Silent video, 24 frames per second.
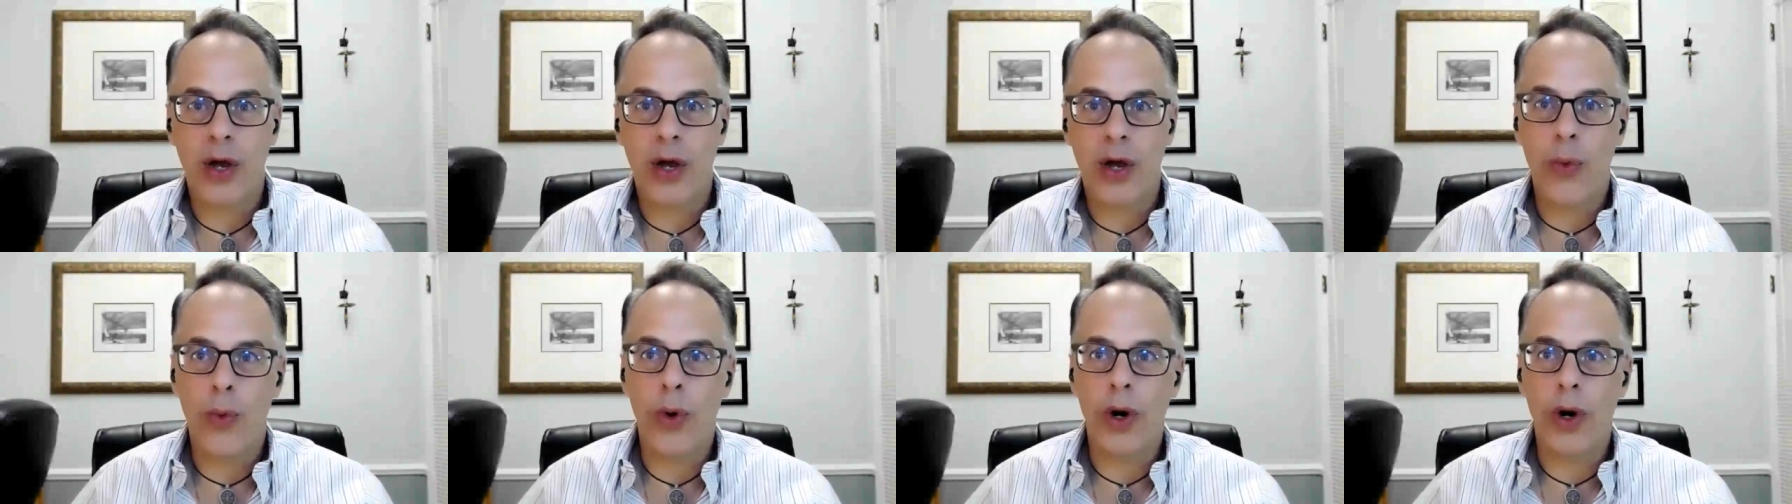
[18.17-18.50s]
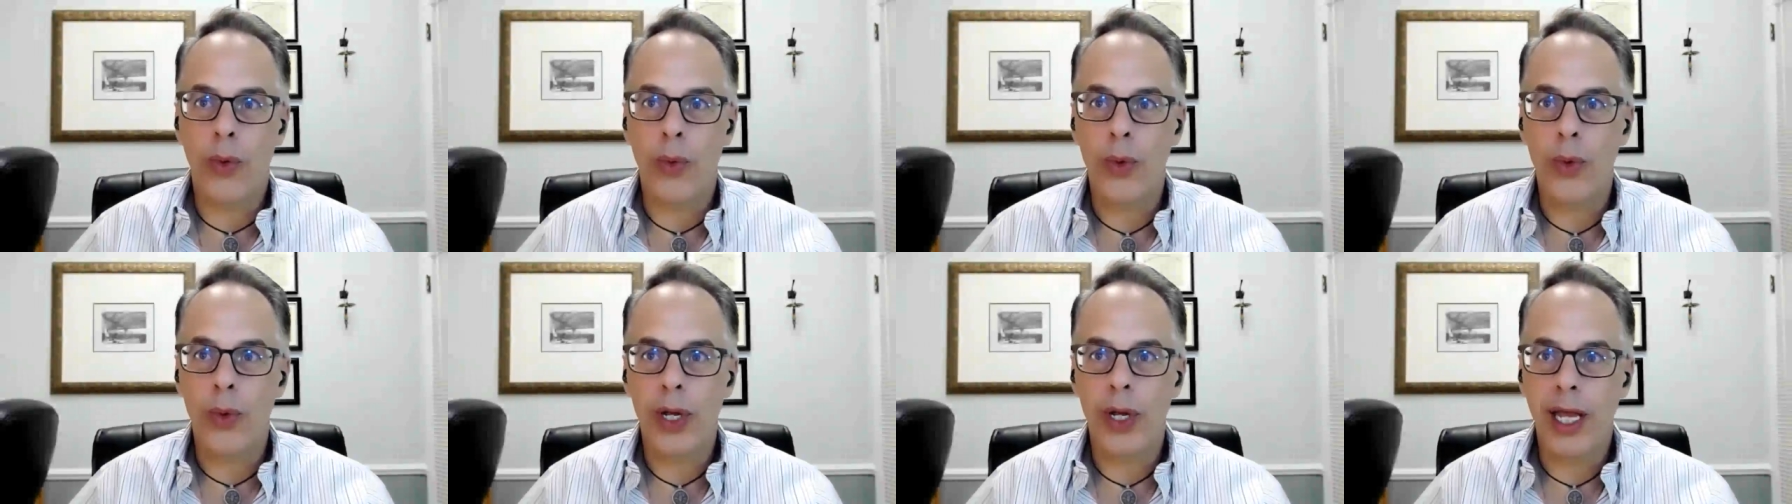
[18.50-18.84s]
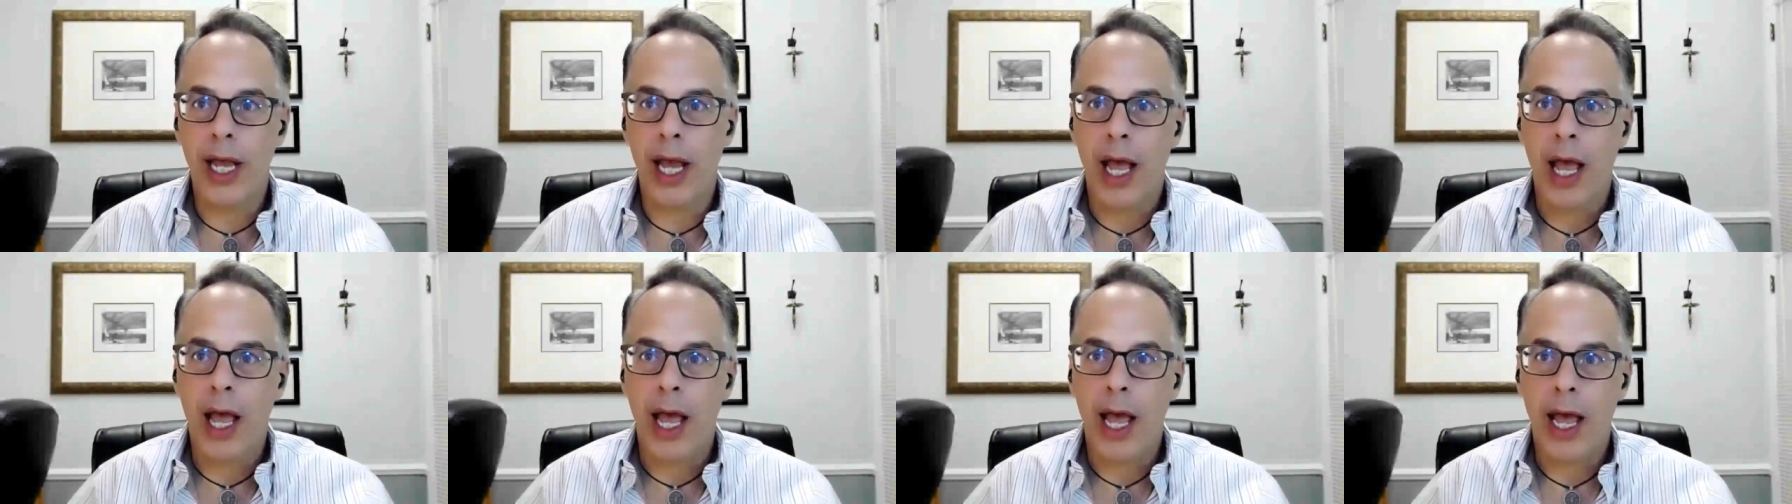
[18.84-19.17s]
where
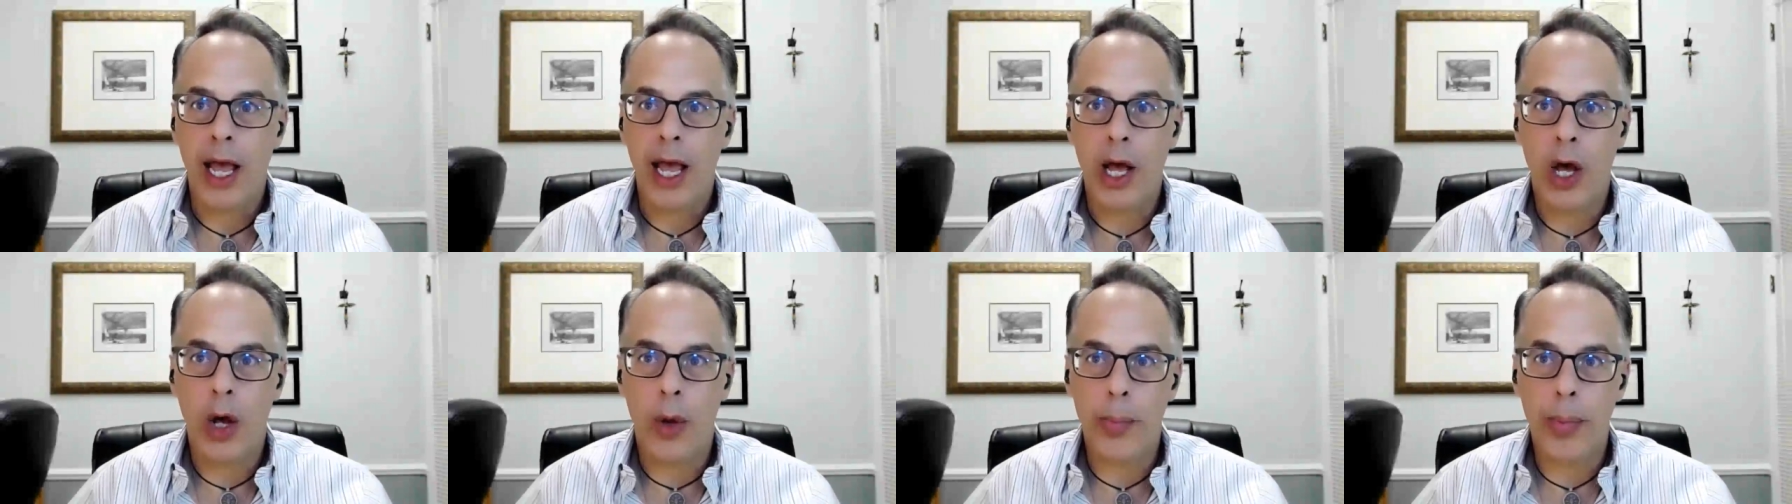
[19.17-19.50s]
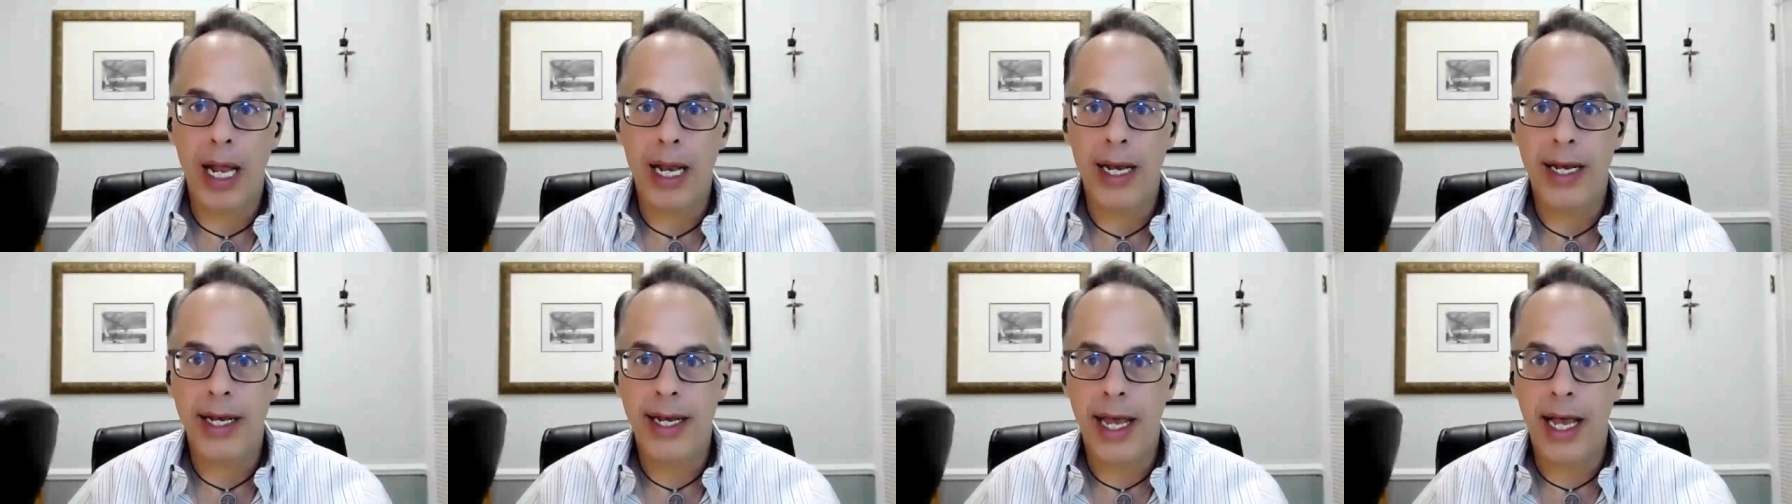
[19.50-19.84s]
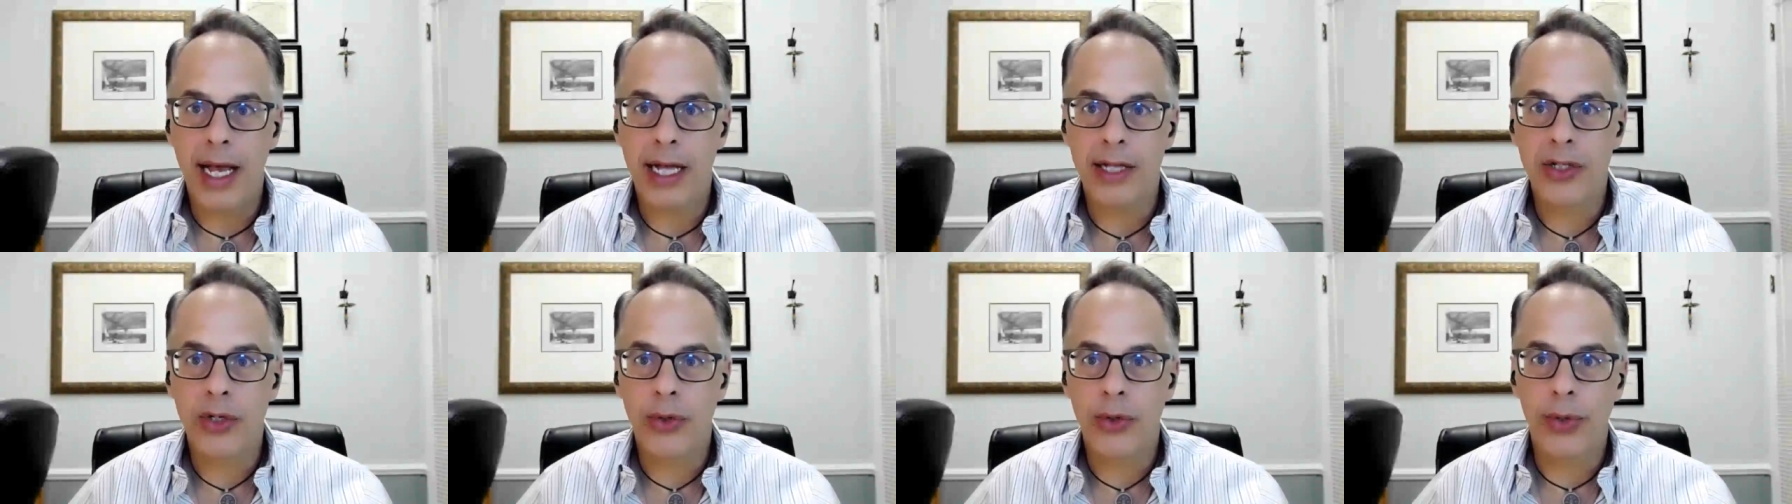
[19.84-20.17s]
we help
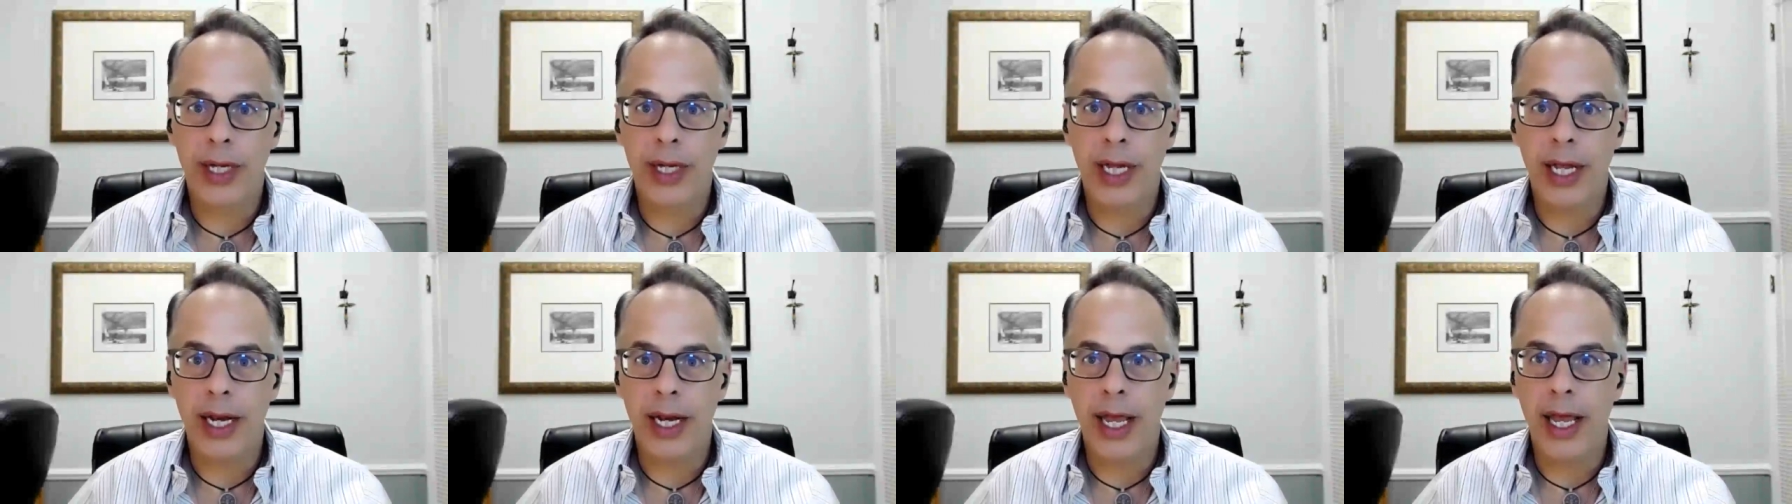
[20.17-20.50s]
dads create